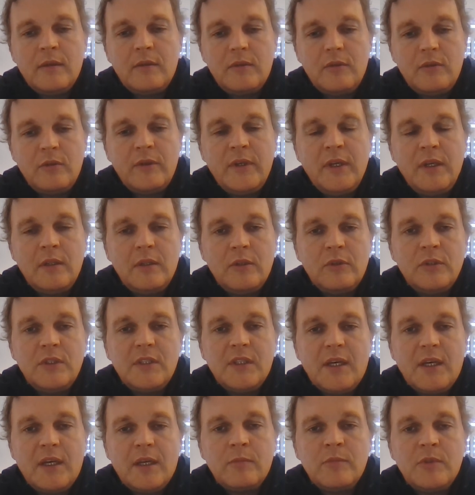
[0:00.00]
during those
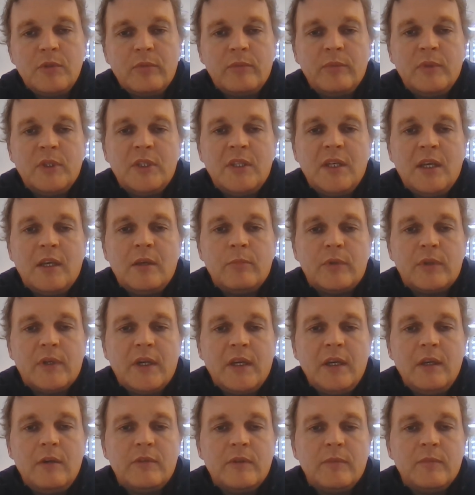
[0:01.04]
times when we take a
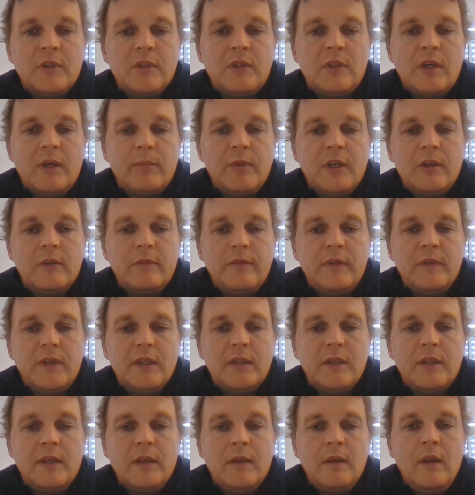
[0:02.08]
break from the topic of
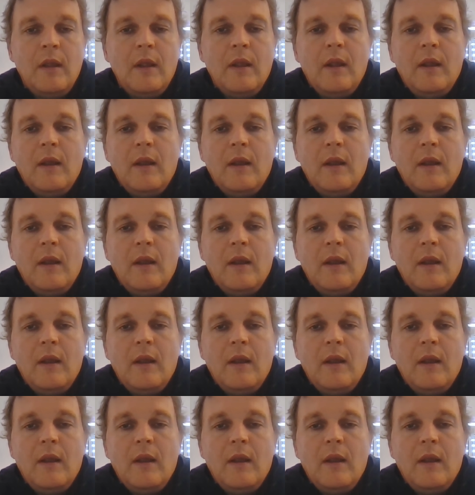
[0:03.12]
healing.